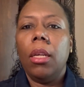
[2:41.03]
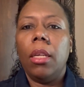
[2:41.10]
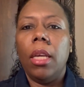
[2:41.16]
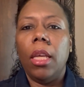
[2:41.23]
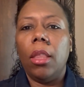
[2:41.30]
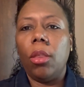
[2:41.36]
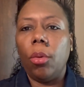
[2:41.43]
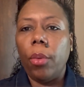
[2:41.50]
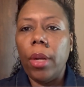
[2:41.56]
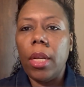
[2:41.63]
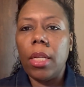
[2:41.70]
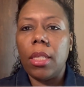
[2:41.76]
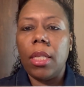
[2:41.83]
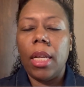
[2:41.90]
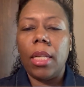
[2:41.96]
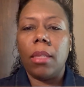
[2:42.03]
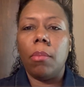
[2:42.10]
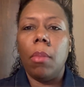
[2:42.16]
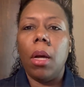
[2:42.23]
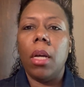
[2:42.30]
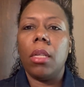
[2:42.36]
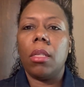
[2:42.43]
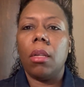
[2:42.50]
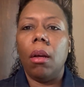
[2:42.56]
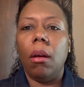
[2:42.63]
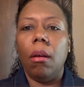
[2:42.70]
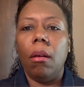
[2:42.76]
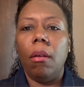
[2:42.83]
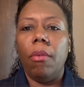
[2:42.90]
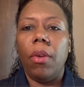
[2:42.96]
get three to six months
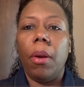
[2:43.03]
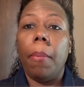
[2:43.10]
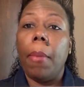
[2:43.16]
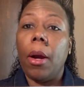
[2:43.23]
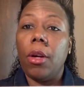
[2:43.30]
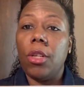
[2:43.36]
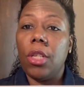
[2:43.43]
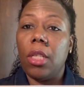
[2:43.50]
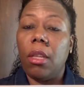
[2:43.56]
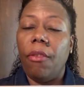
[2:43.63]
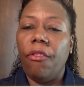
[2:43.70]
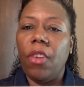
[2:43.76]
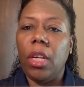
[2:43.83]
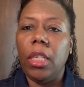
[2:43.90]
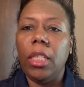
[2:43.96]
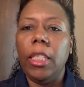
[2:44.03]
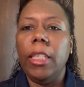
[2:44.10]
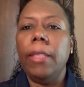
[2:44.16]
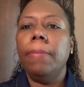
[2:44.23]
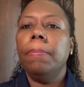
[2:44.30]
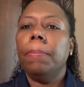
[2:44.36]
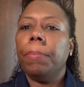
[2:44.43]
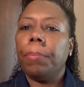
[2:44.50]
of an emergency fund,